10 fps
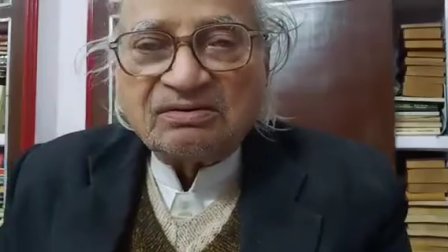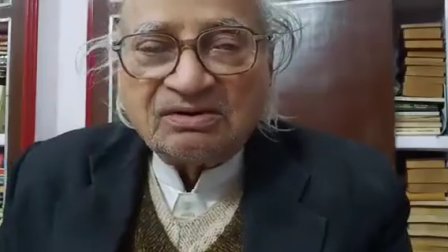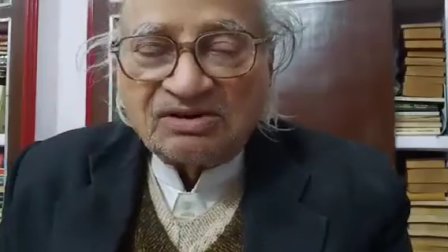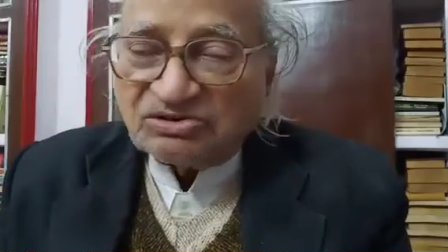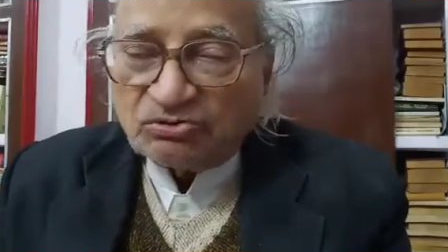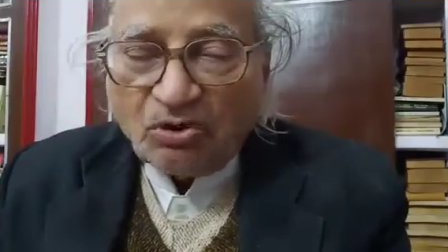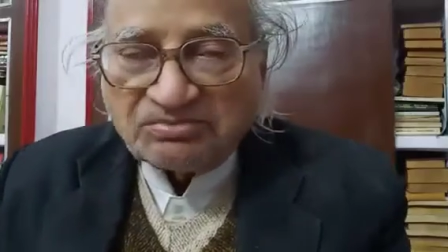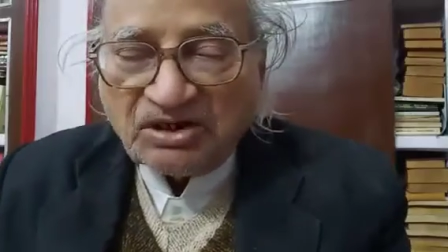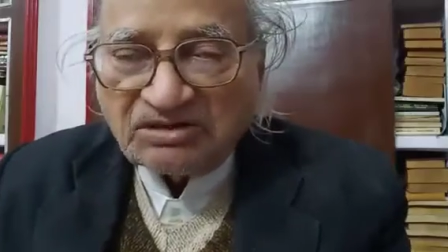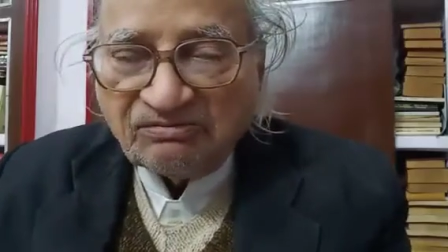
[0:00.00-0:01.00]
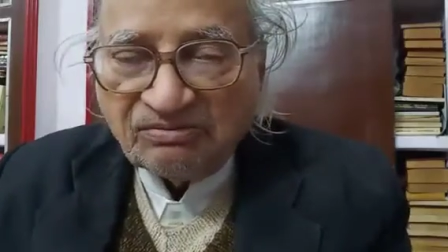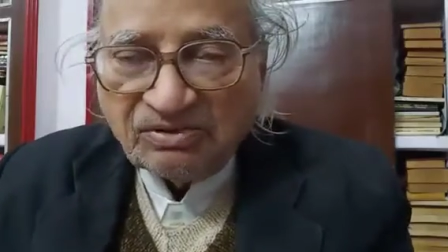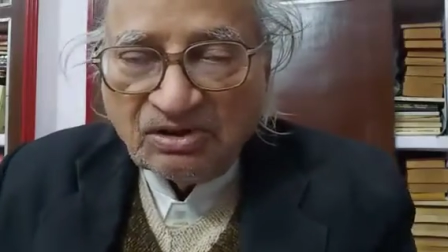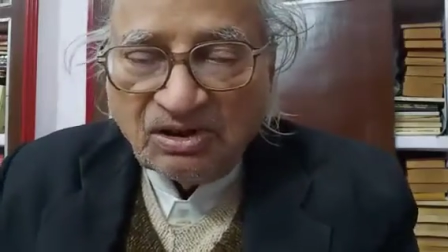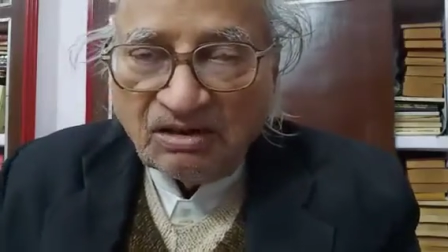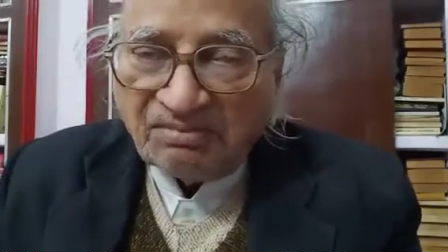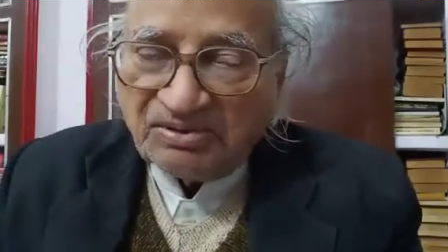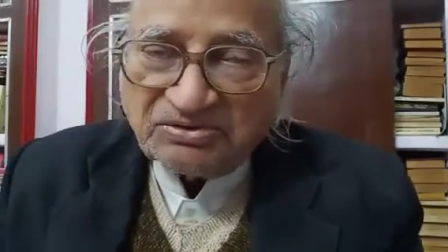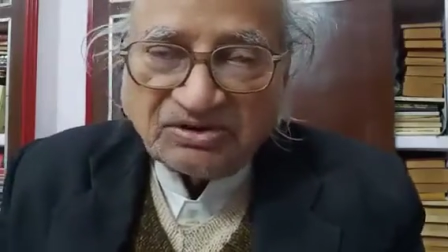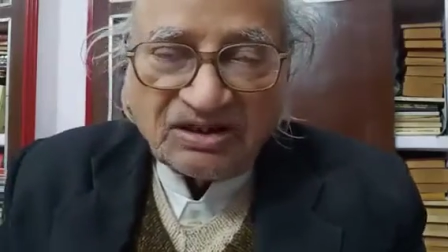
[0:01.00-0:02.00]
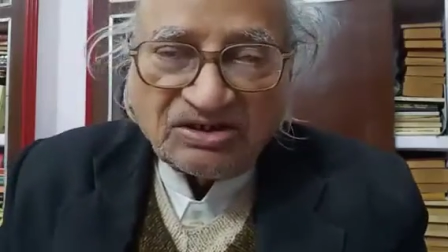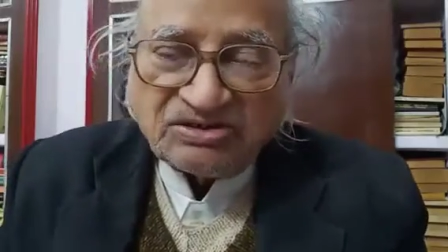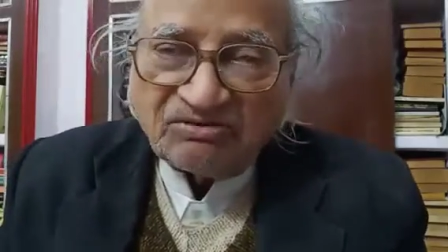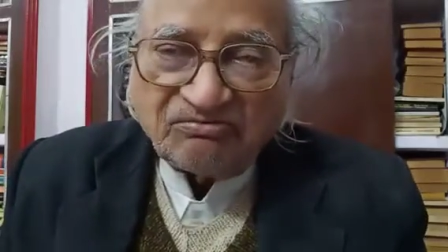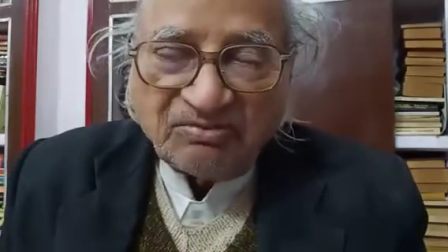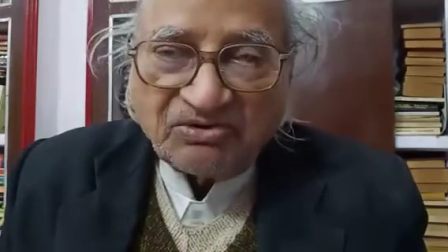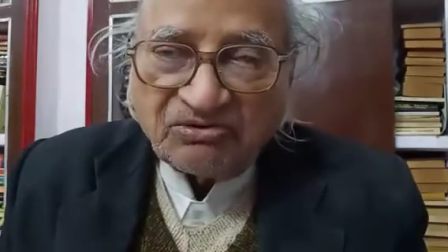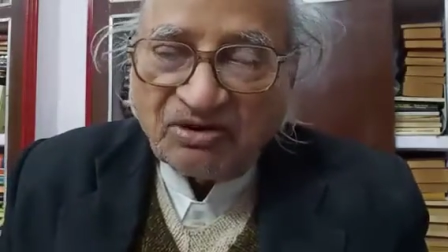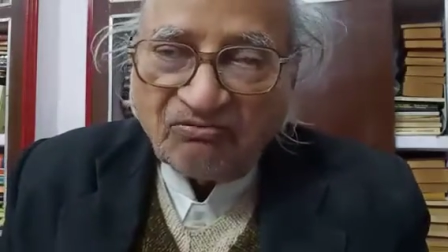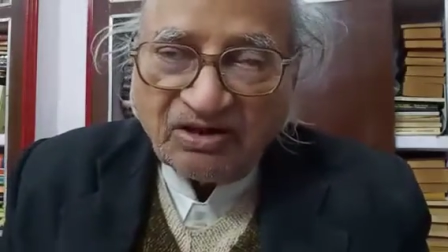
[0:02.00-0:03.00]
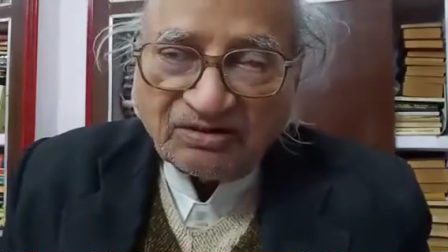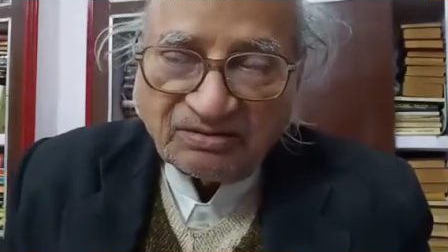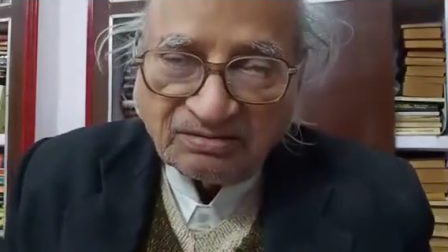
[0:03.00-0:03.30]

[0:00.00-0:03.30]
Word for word: is the objective, a person can achieve material wealth